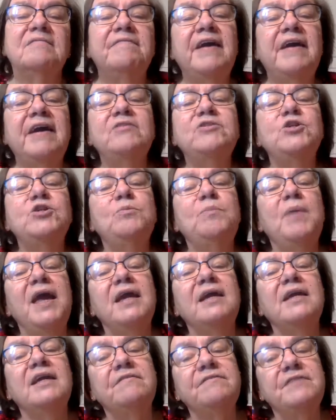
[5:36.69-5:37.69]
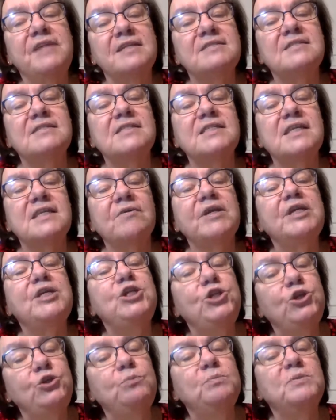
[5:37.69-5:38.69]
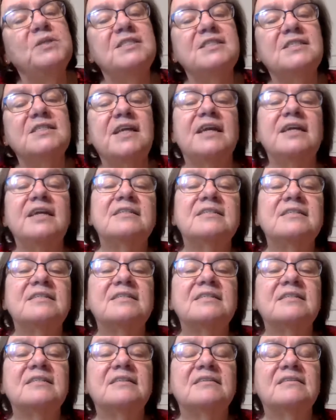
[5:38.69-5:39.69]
Vow to make, if necessary, new mistakes.